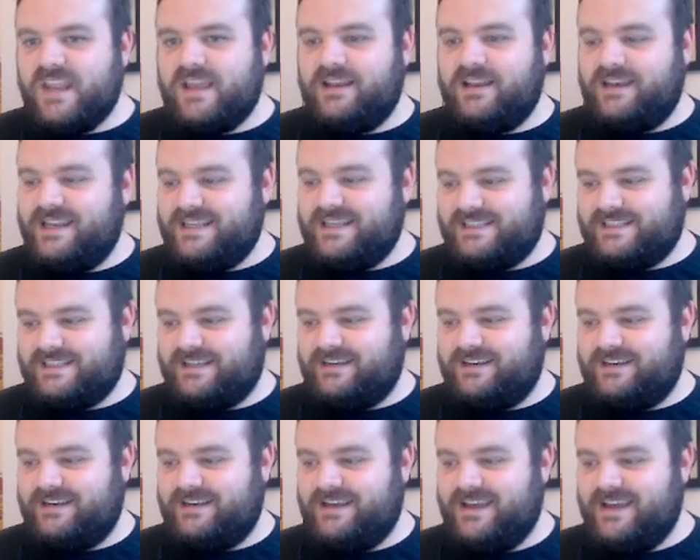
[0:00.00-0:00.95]

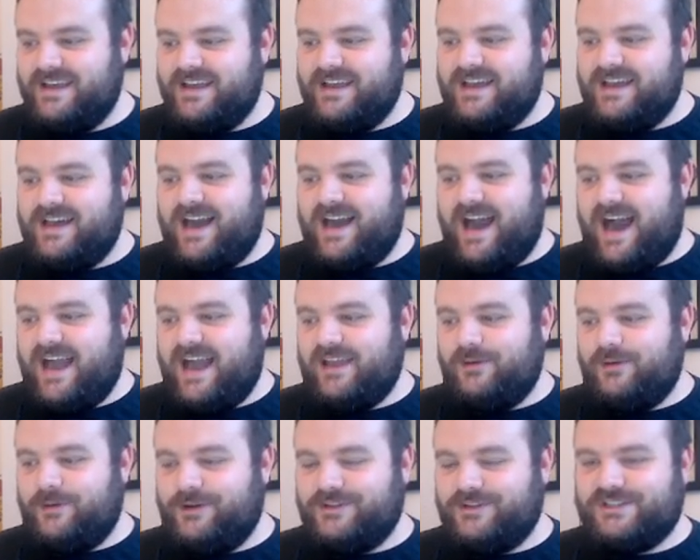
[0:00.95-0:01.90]
Listen, I
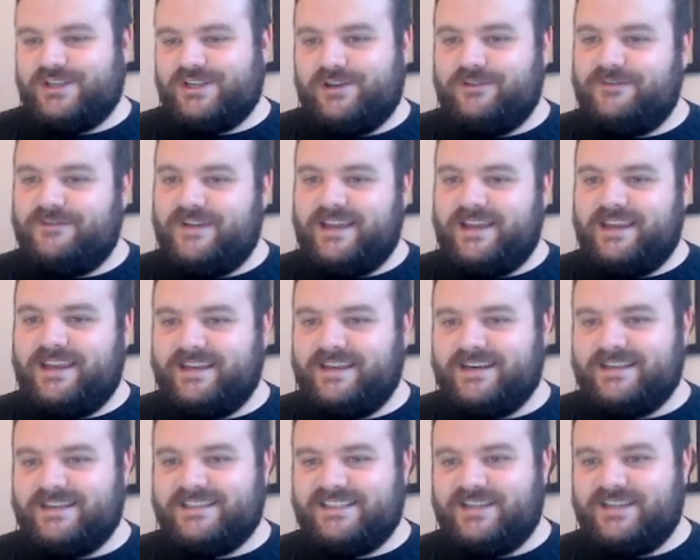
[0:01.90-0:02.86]
am also feeling
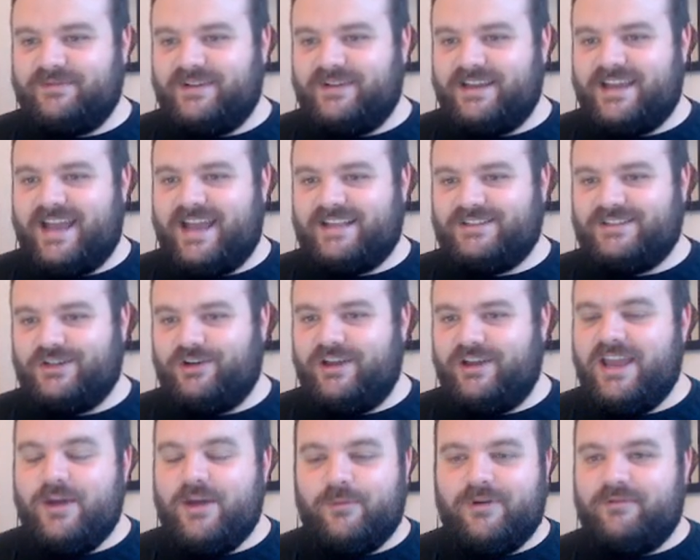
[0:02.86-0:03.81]
in a similar category.
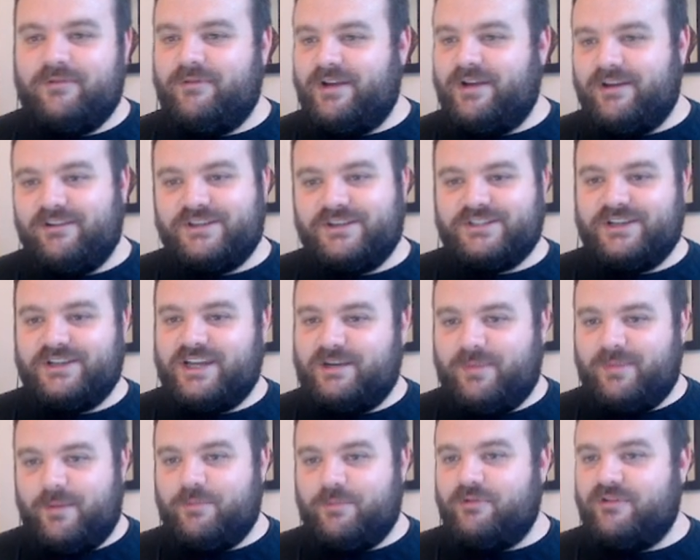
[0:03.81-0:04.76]
We're, we're also going to
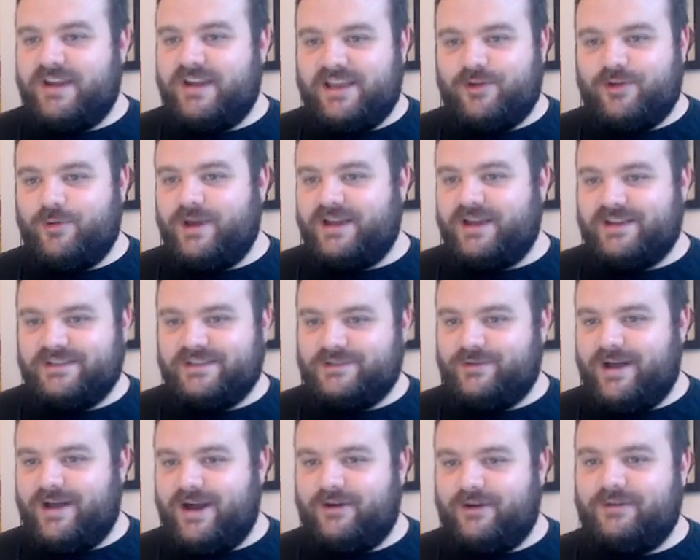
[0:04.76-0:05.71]
be pretty quick as
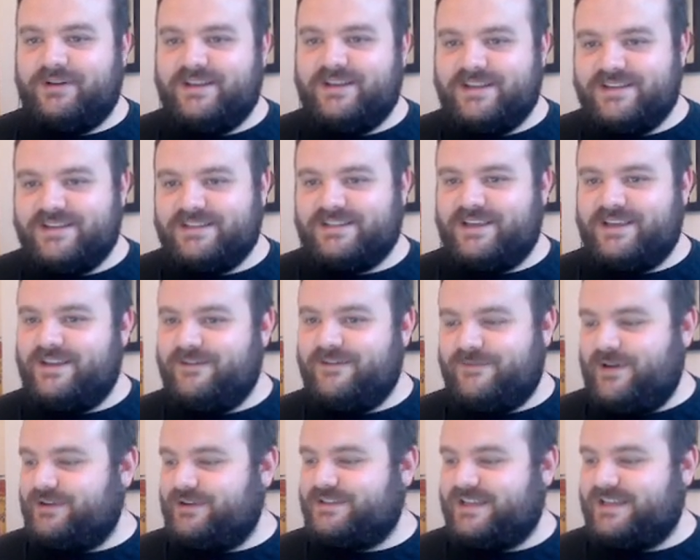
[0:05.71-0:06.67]
well. So you
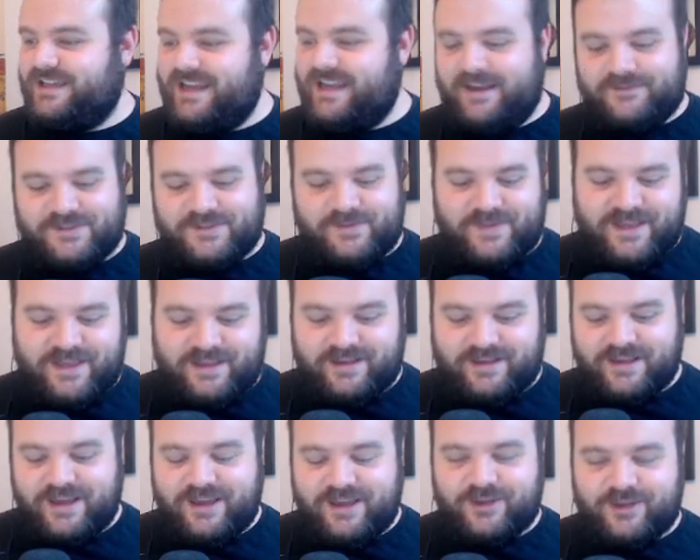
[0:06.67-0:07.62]
folks are going to have to
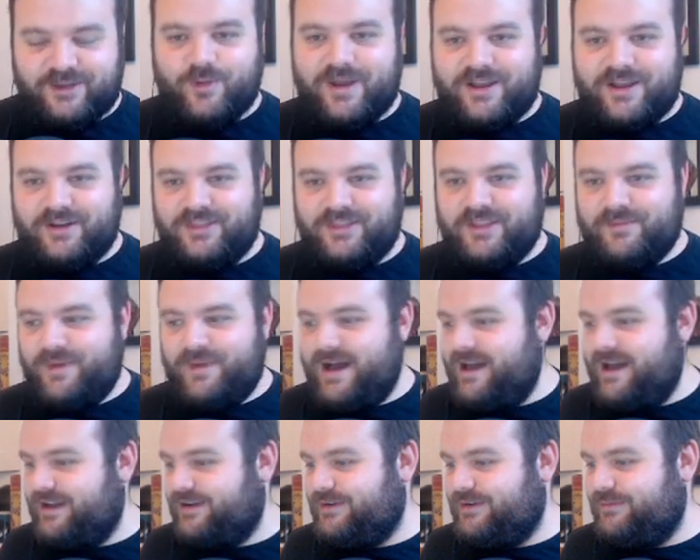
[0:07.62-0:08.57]
be quick on the
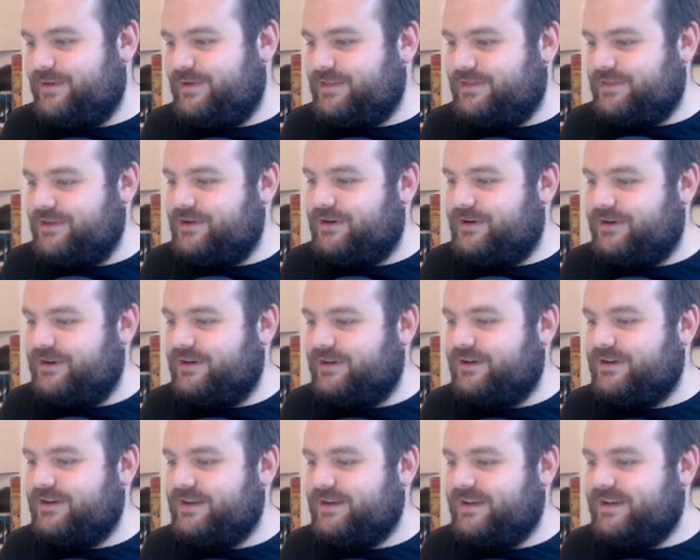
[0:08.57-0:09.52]
mark with
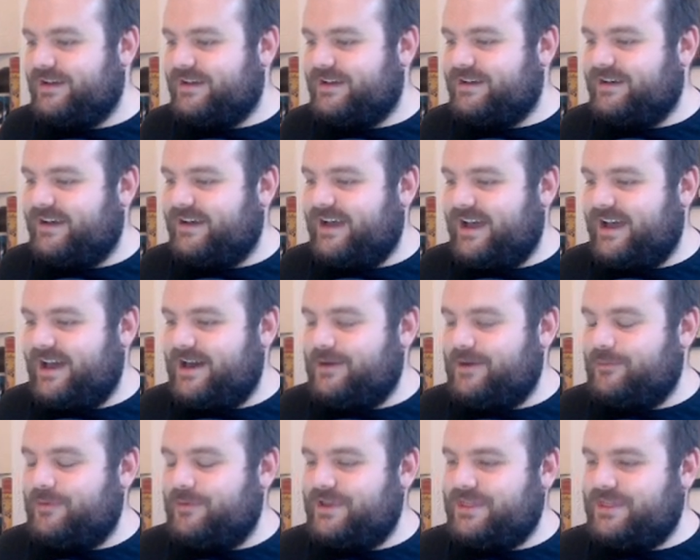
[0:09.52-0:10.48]
your uh,
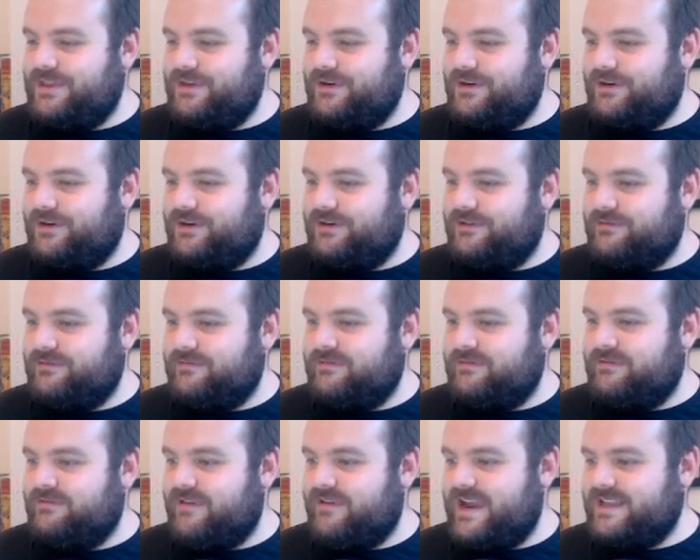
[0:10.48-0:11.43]
with your
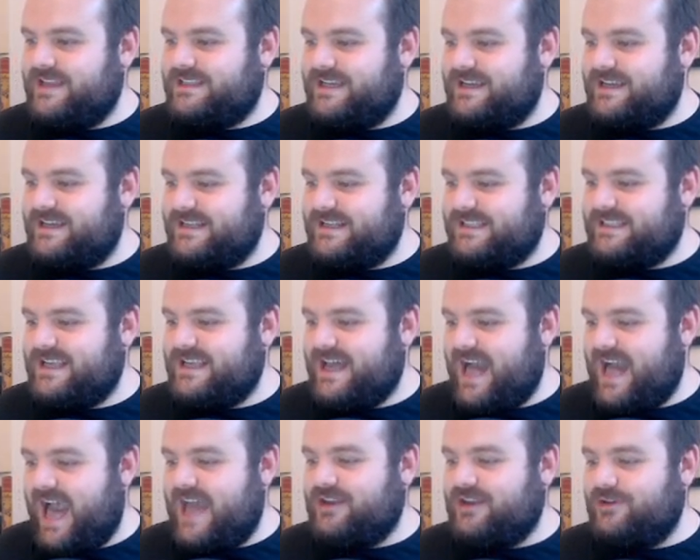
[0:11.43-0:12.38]
ratings
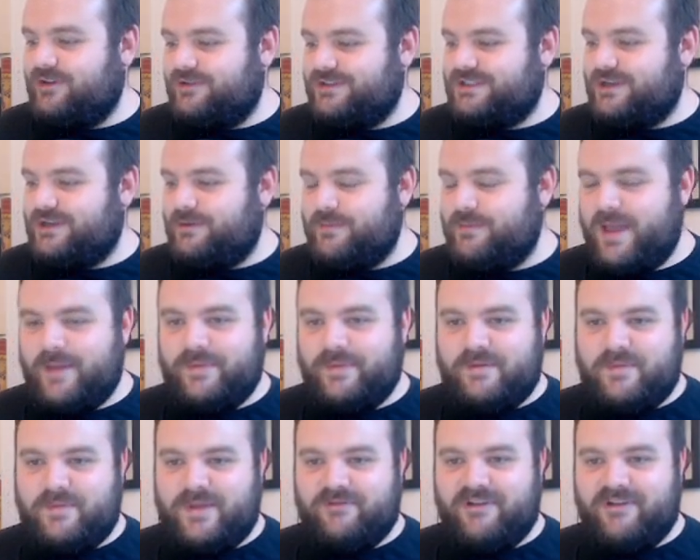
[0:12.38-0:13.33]
and also maybe
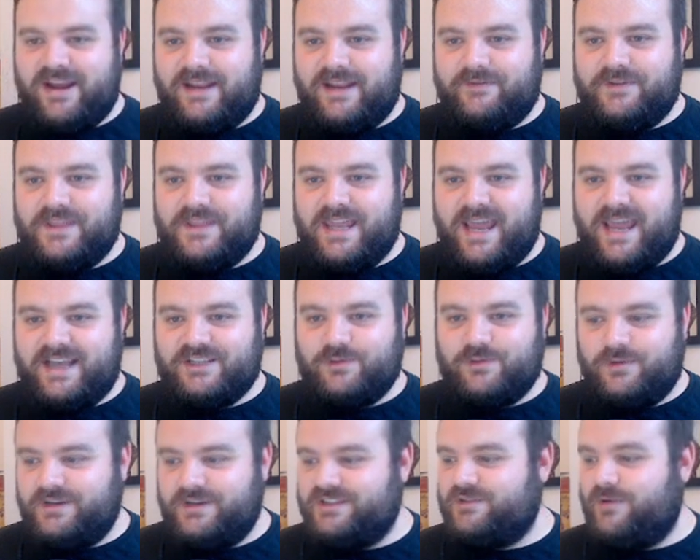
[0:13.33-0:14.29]
be ready for the next
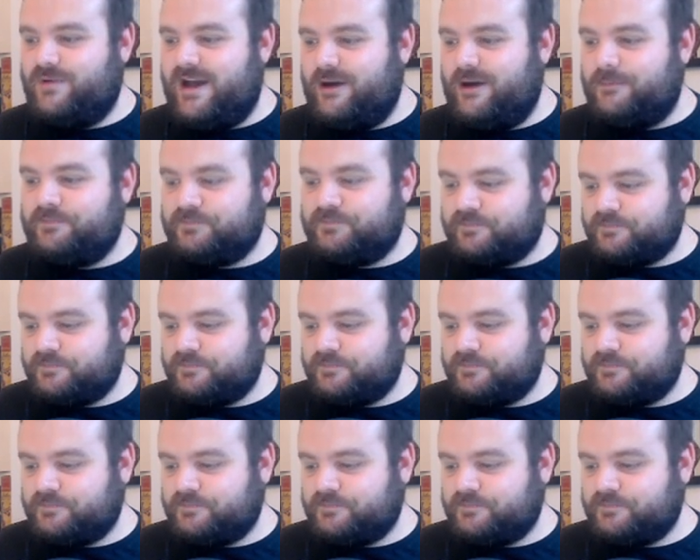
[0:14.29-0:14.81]
one as well.